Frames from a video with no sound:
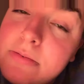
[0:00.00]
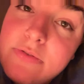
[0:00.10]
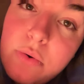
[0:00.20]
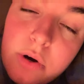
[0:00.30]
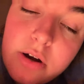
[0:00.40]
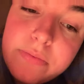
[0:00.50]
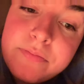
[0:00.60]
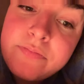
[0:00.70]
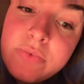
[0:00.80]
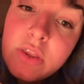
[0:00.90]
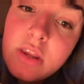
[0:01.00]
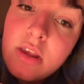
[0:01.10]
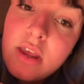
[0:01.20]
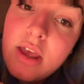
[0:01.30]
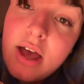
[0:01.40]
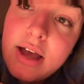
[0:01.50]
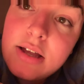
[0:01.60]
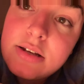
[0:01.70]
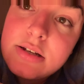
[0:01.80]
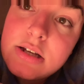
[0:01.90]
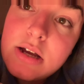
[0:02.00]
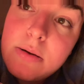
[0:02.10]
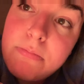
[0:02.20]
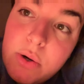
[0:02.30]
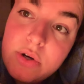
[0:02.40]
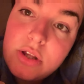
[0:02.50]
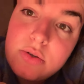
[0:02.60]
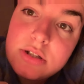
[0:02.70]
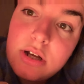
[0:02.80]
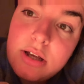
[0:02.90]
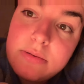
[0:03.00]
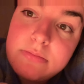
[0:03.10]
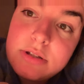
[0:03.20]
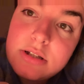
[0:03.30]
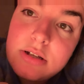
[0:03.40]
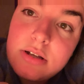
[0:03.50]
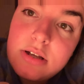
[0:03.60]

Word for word: before. And both of those times.